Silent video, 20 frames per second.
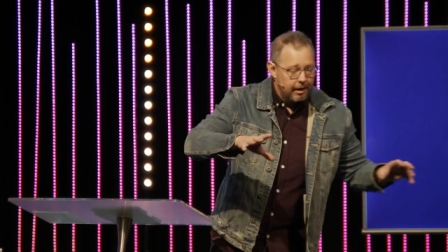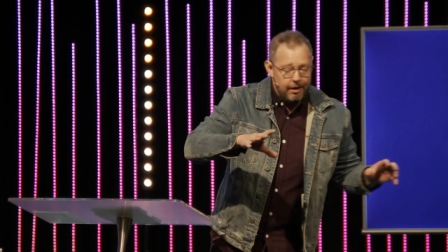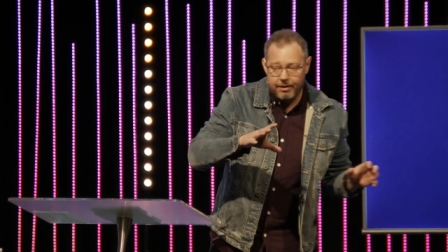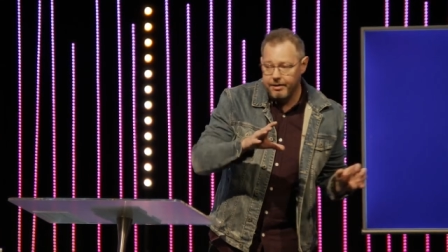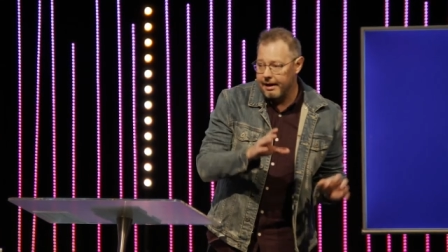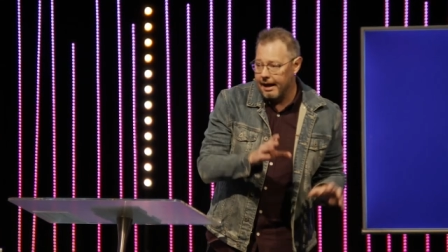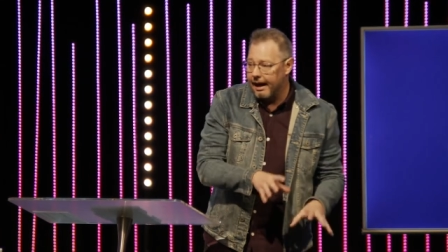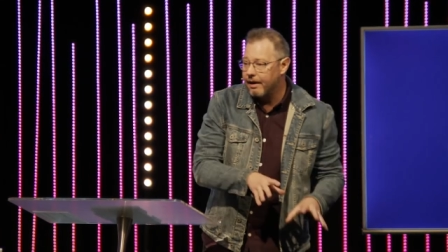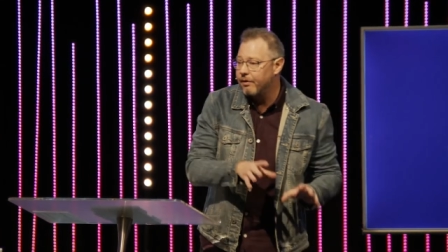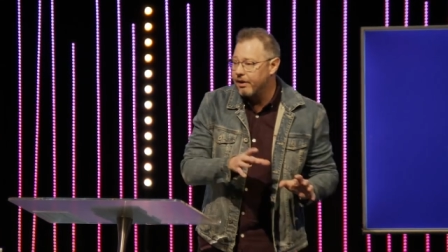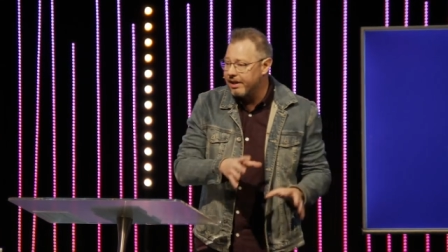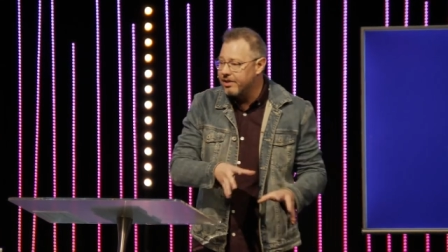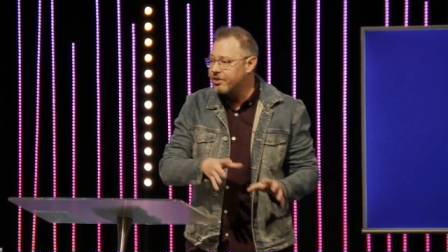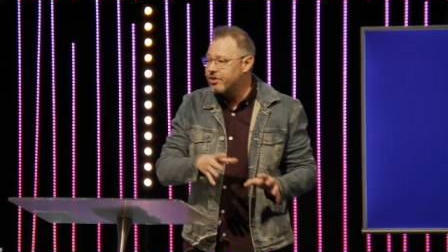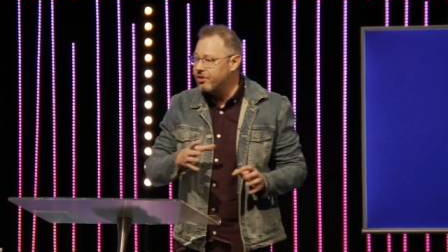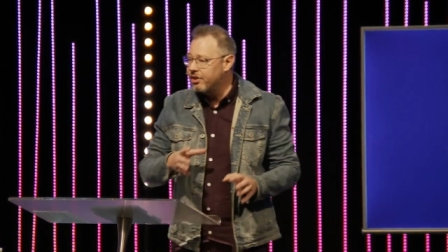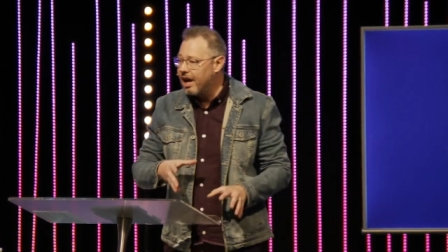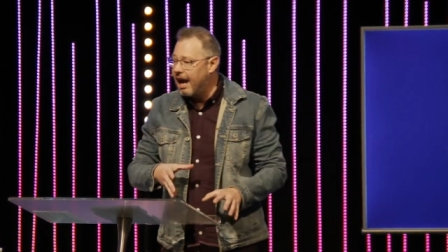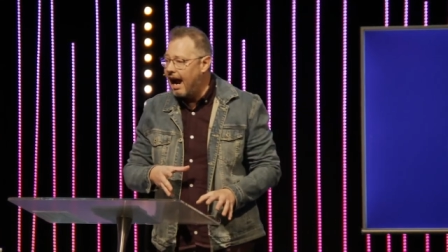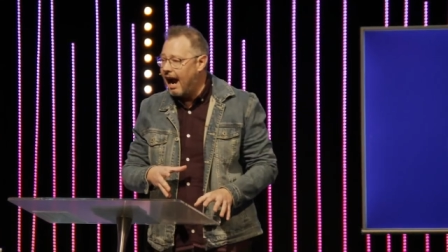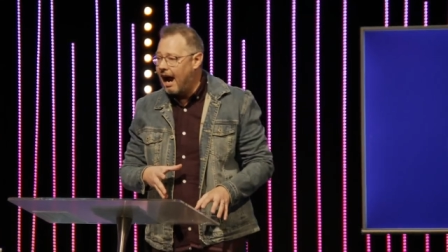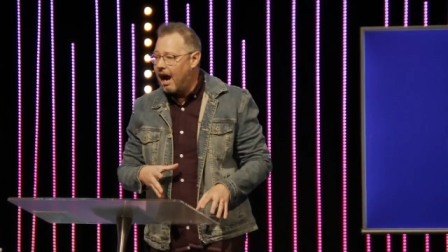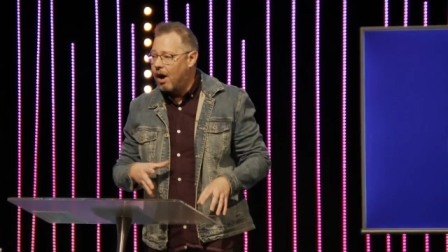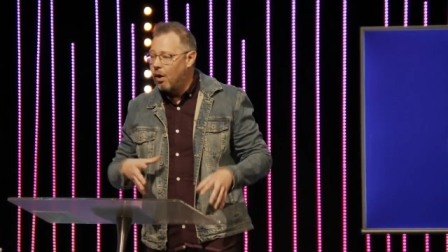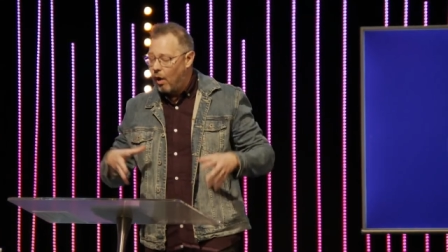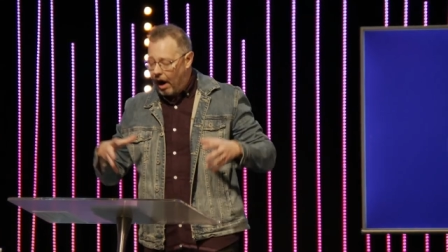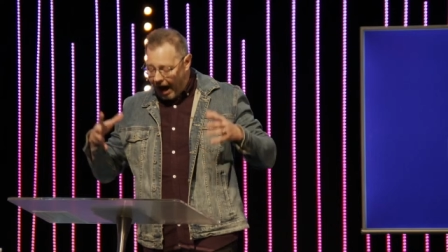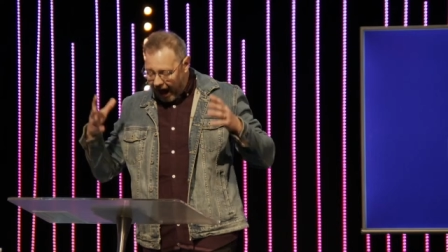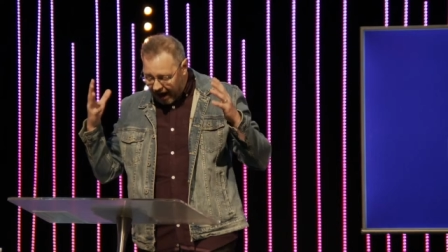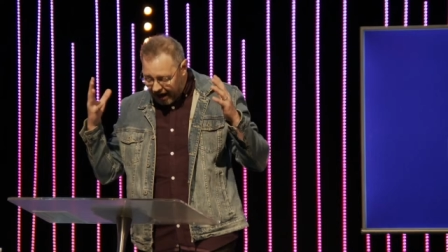There is
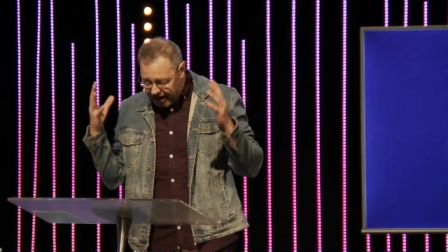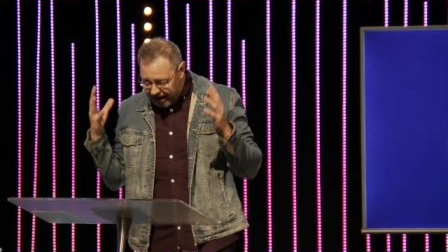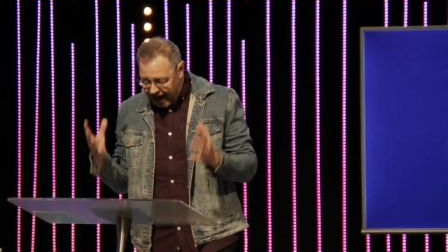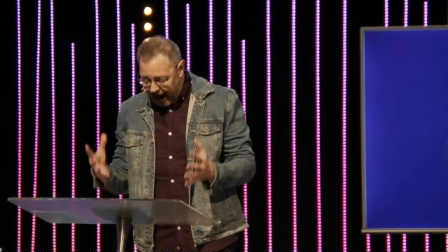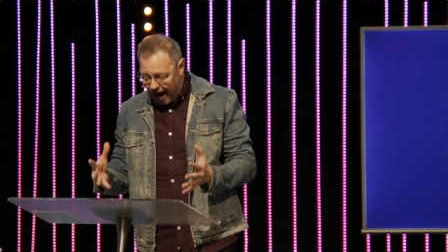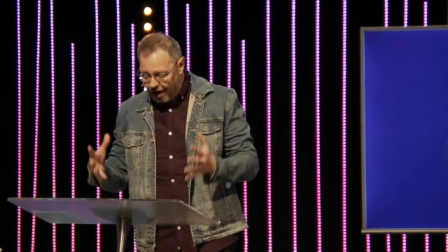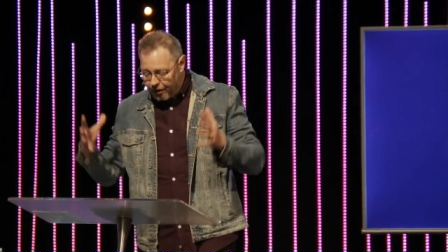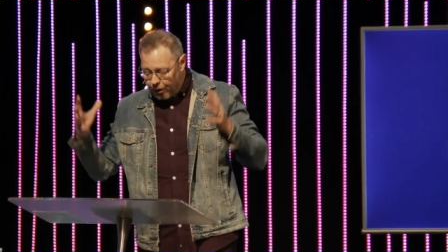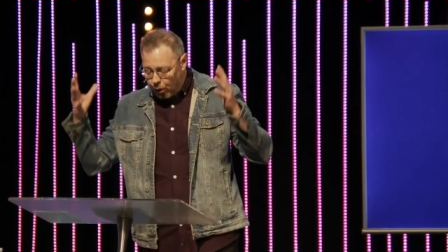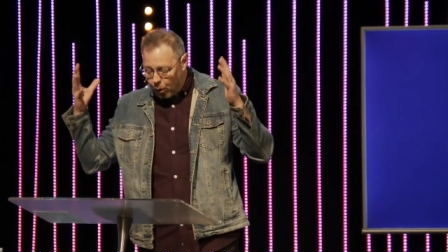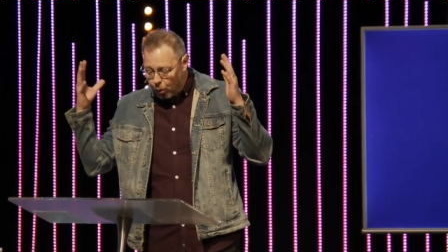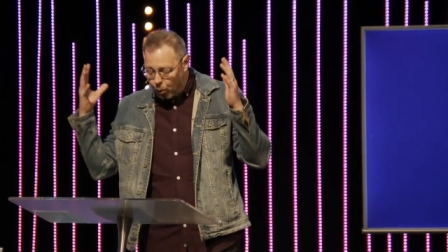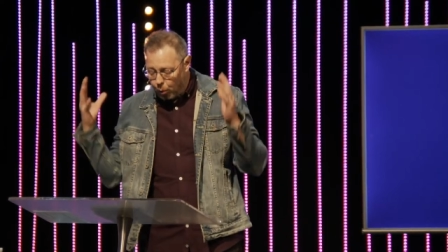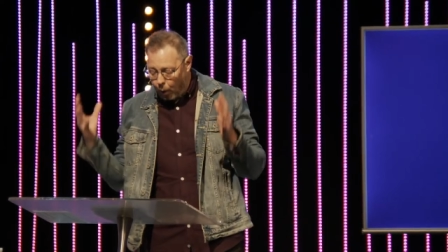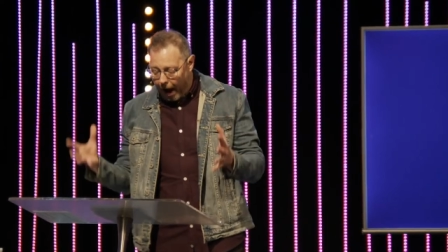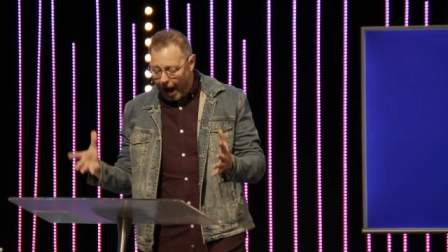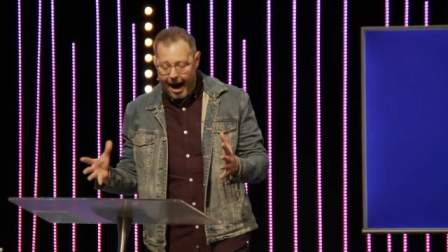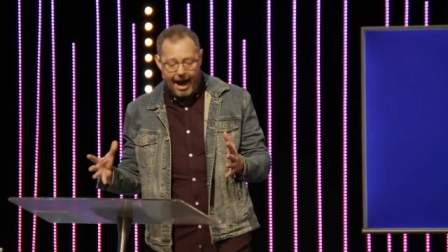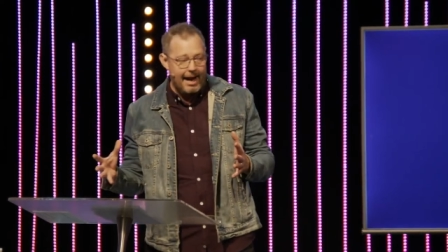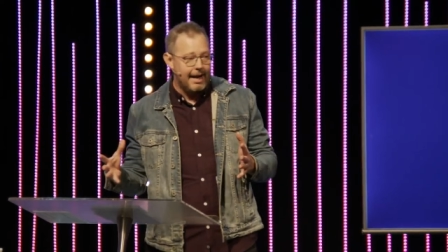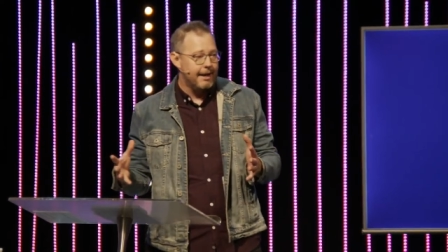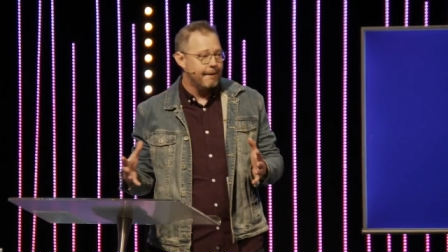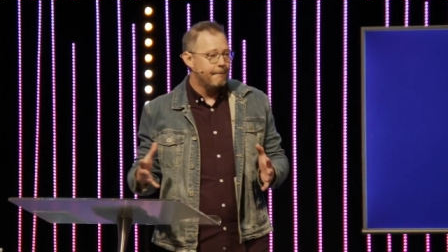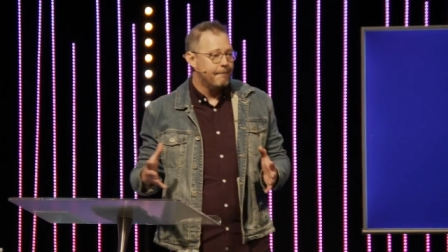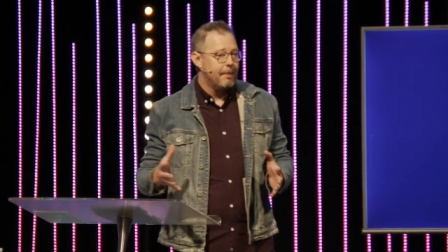now another way